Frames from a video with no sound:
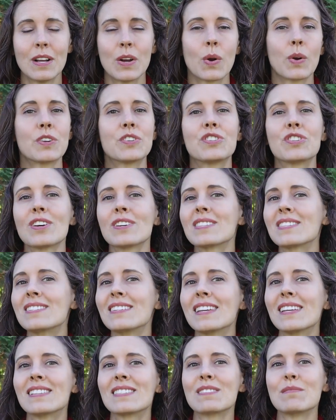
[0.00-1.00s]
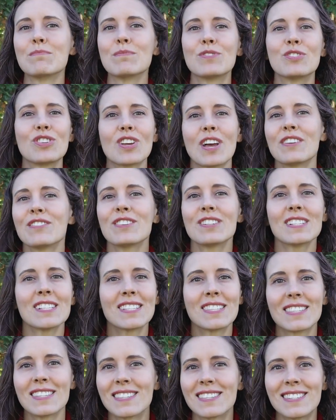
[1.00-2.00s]
or just need some general
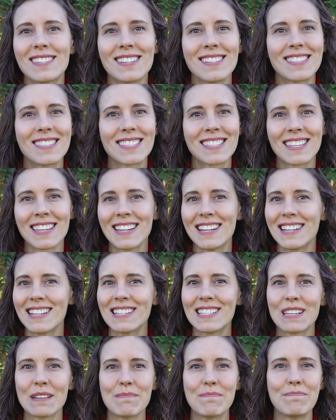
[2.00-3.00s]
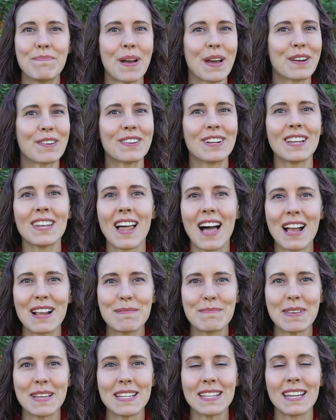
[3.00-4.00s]
assistance getting into better
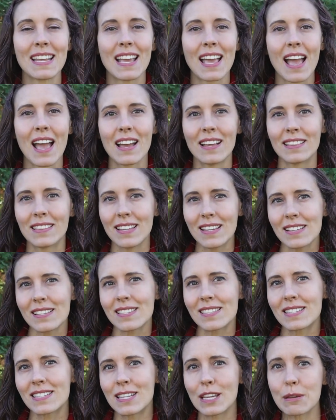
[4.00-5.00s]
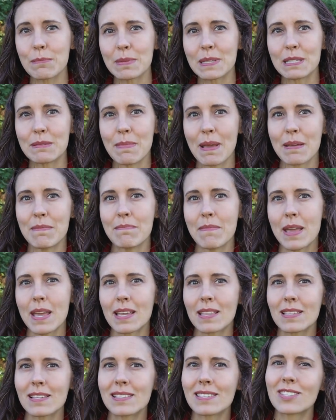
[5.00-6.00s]
alignment, these tips may
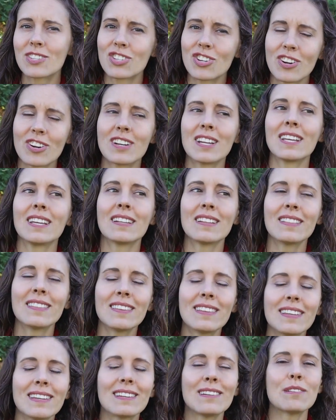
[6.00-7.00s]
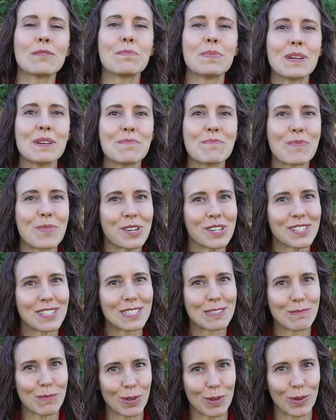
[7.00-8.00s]
make this journey a little bit more
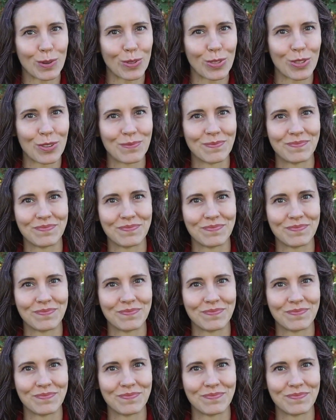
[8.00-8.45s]
smooth.